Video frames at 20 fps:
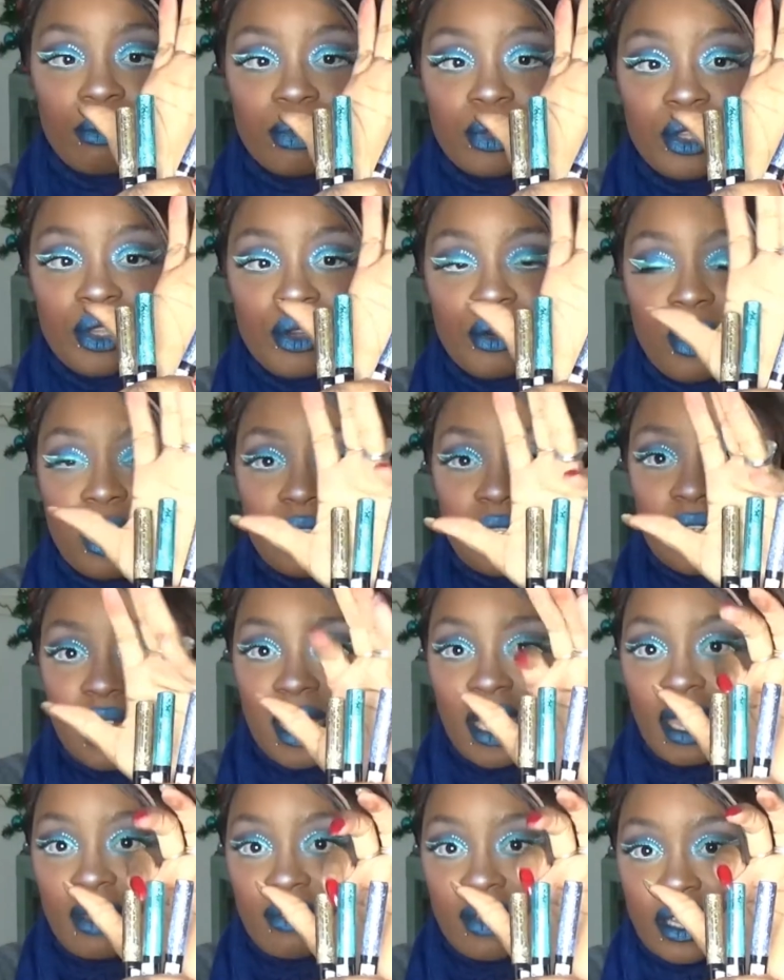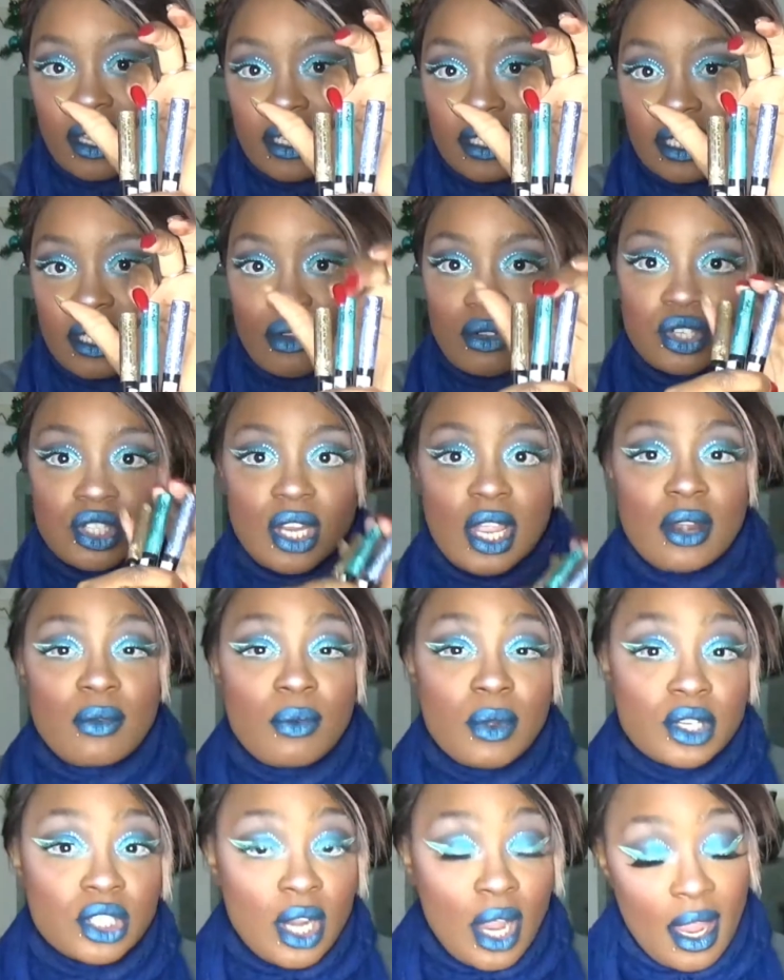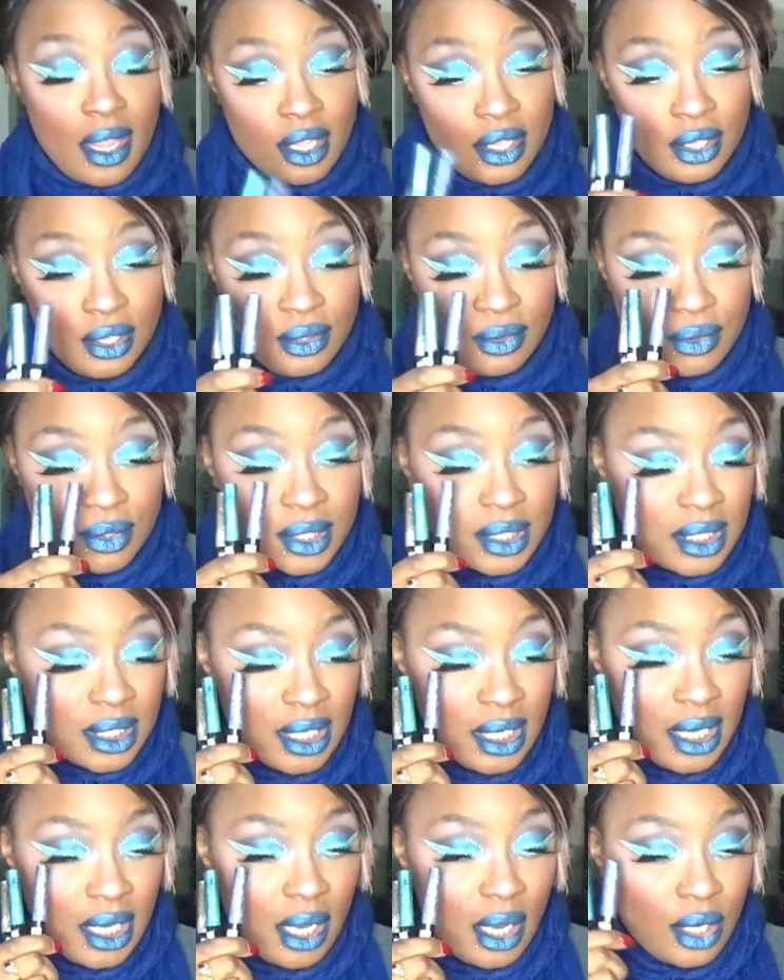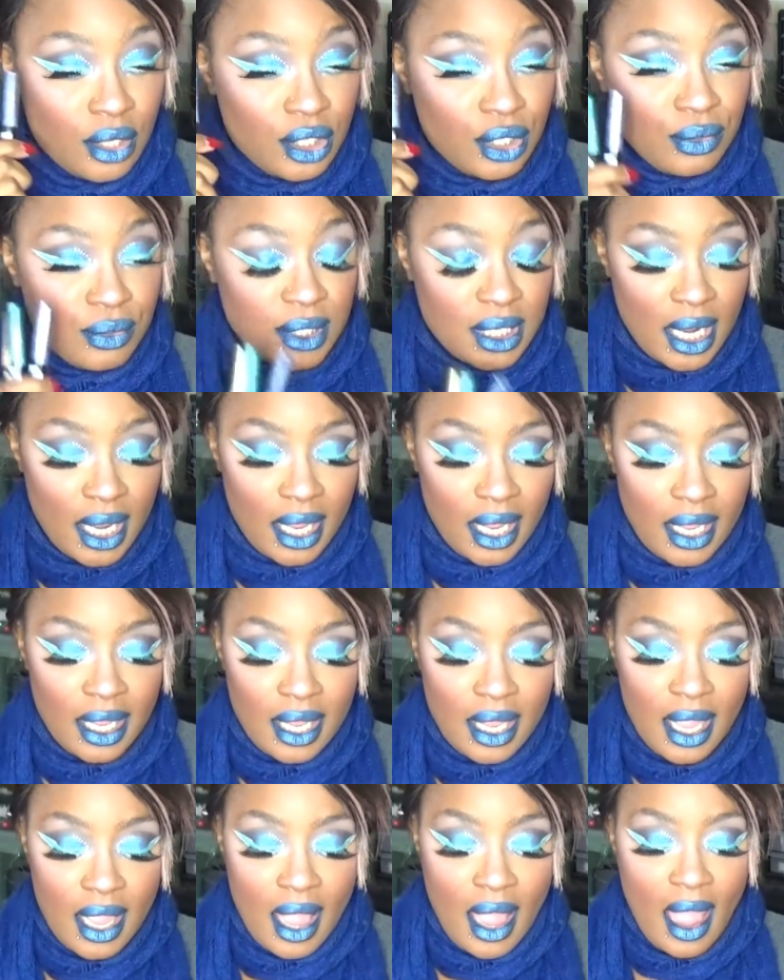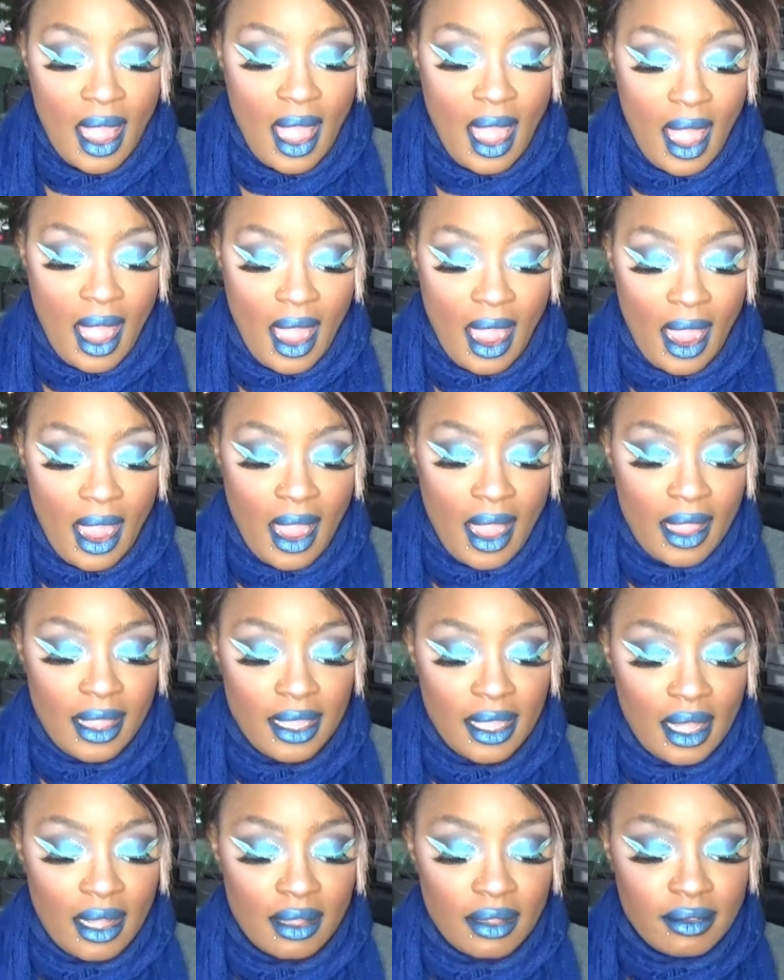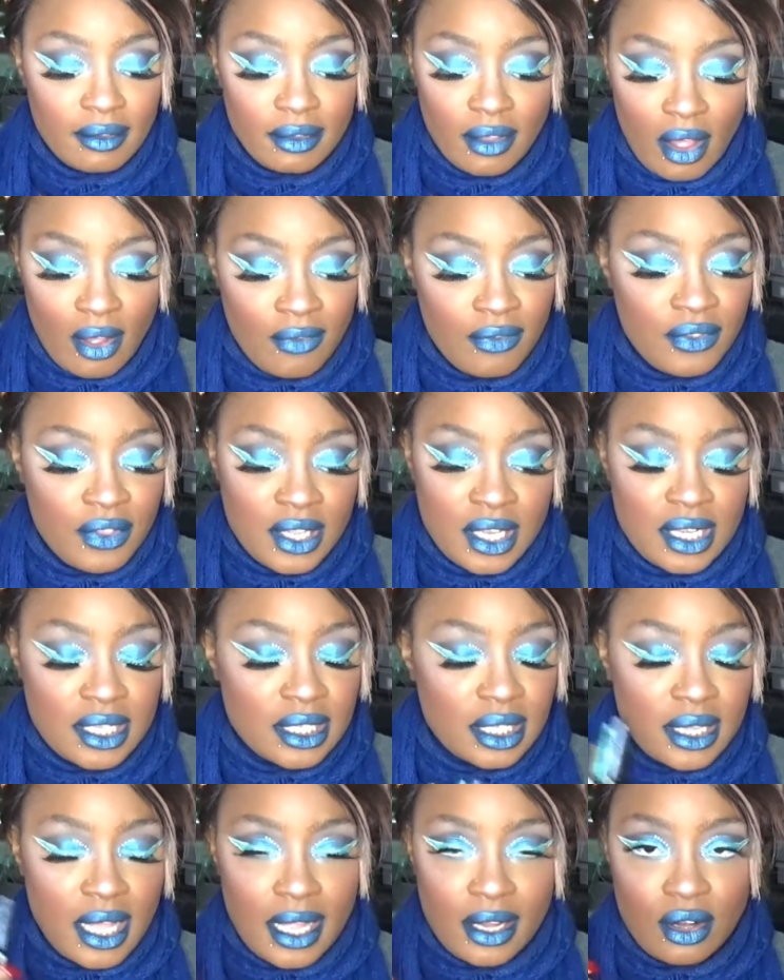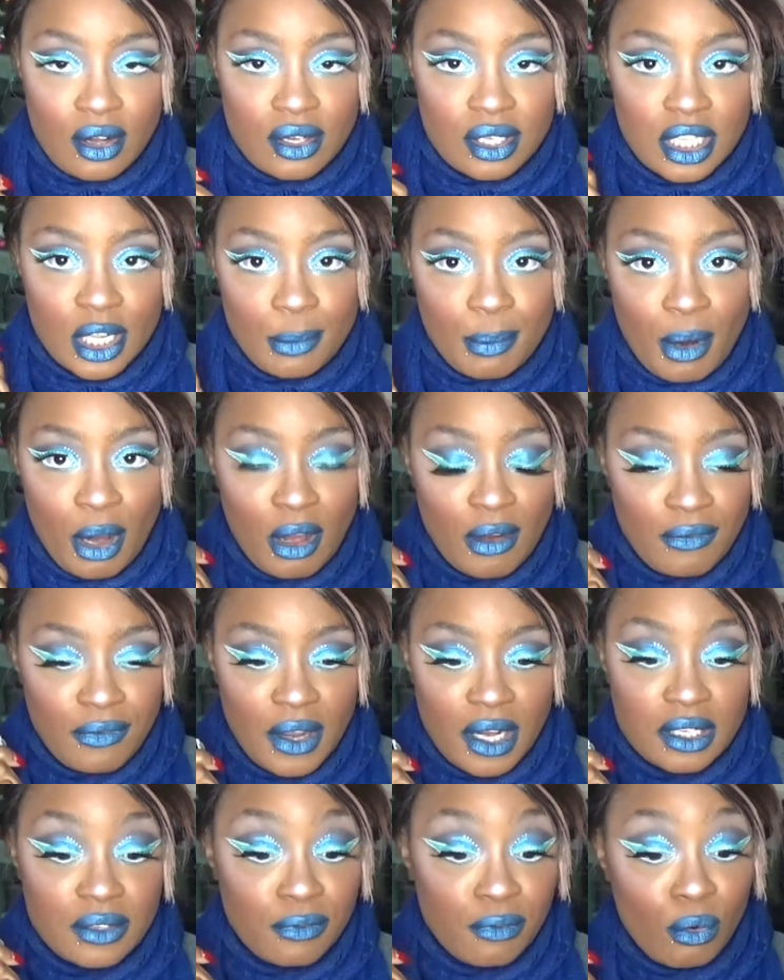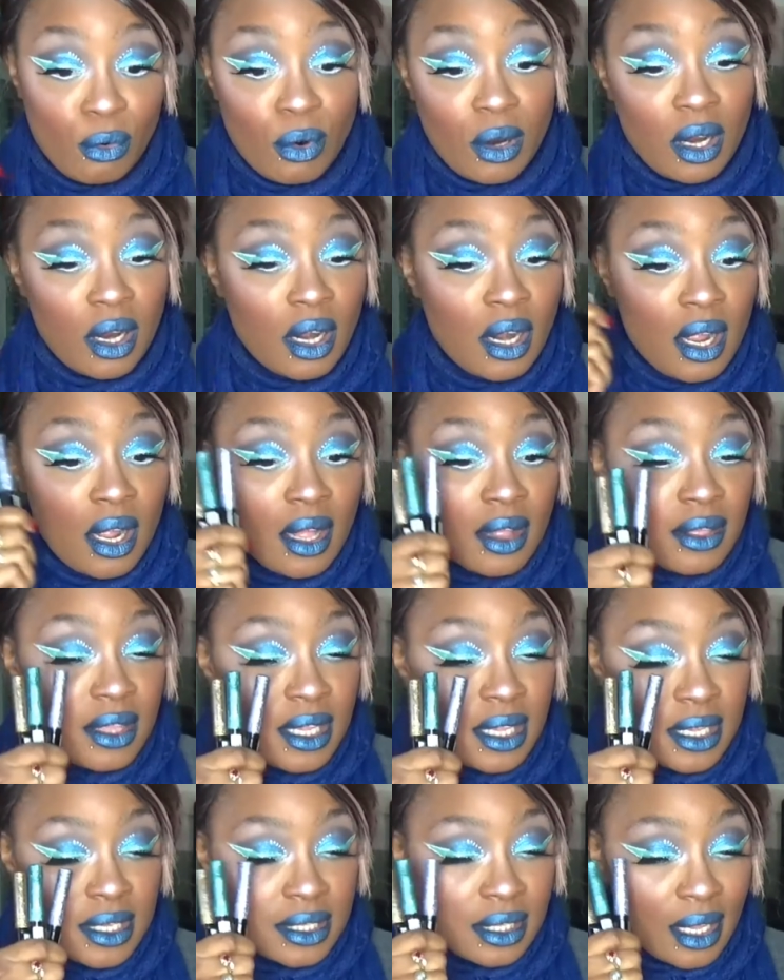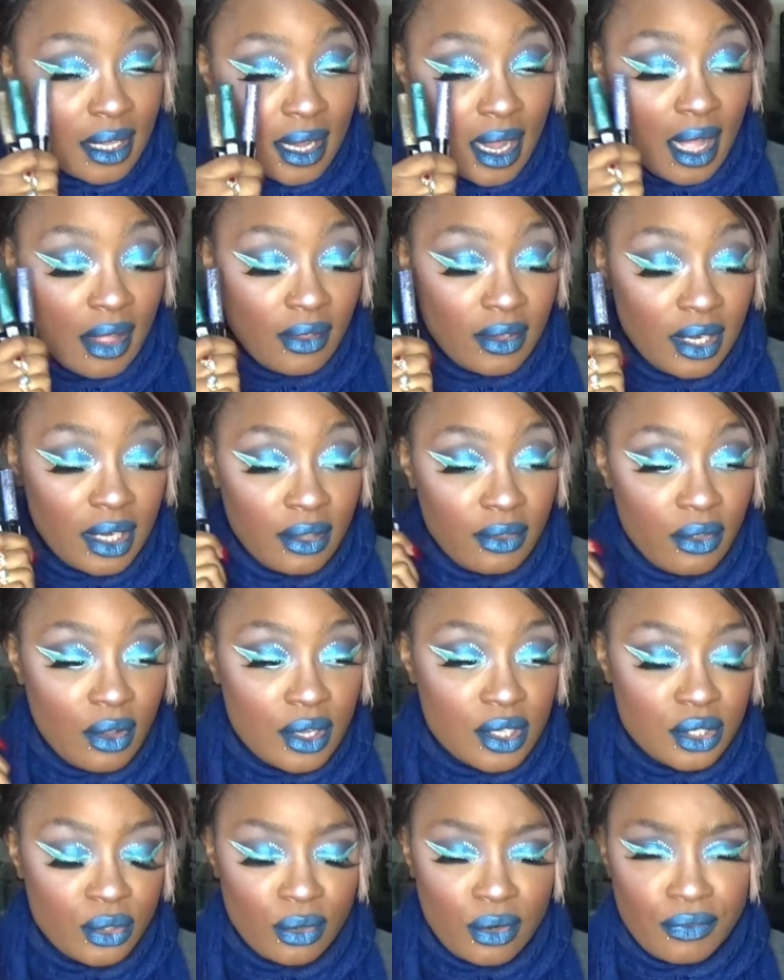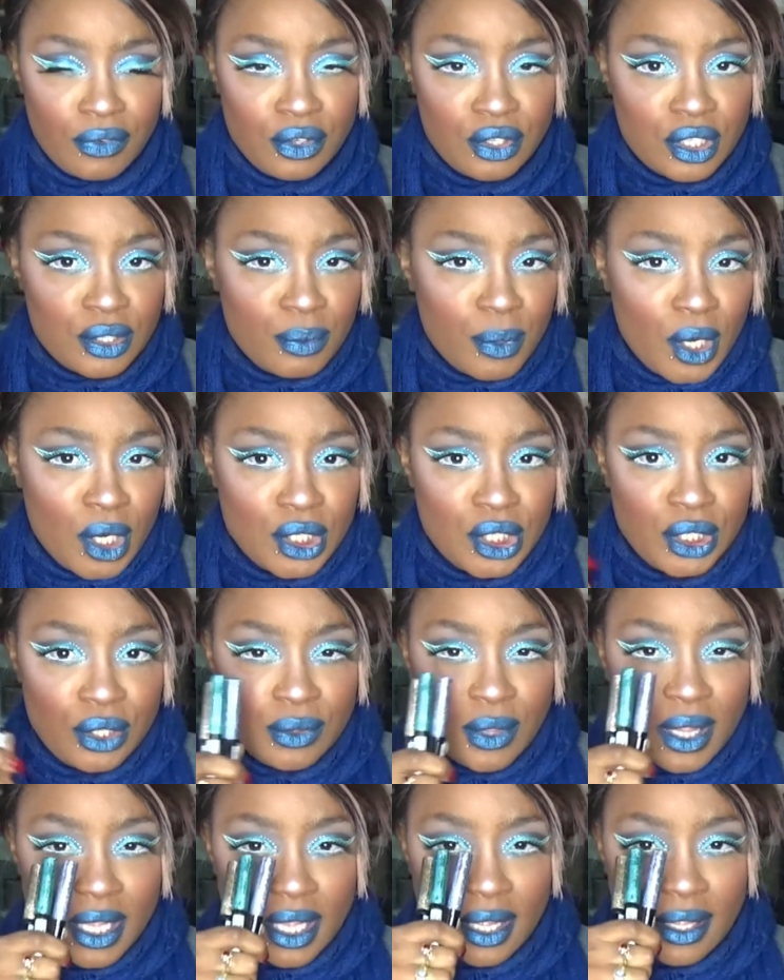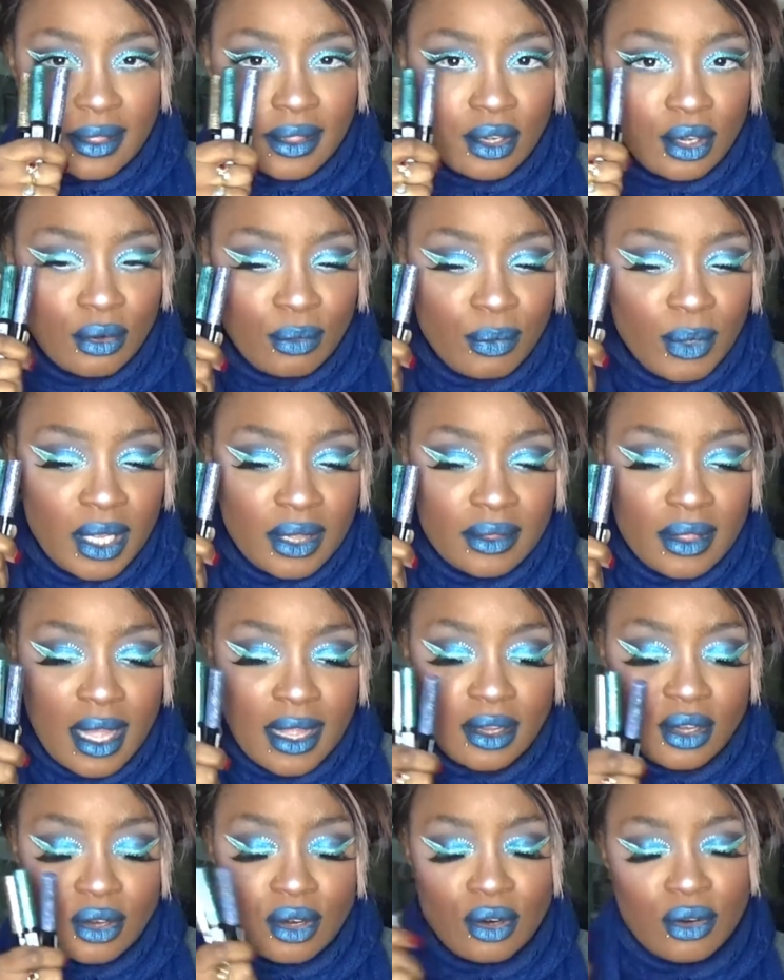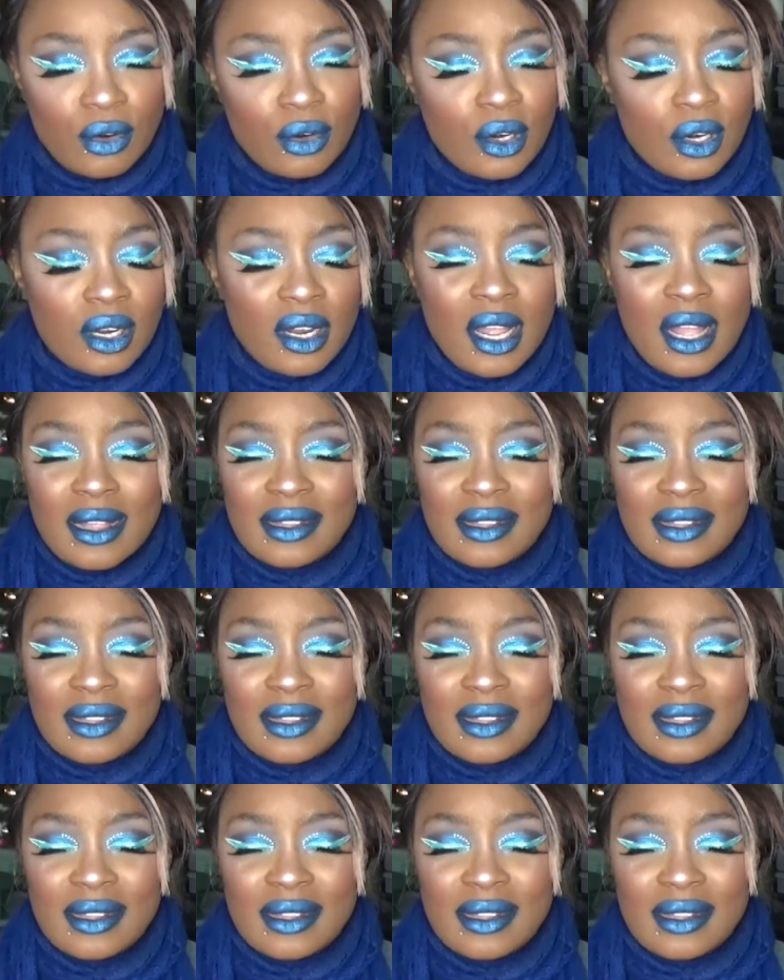blue, and then I have like a teal shade, which I used today. I love these liners. They're perfect for these like holiday looks, or if you just want to do like a glitter wing liner or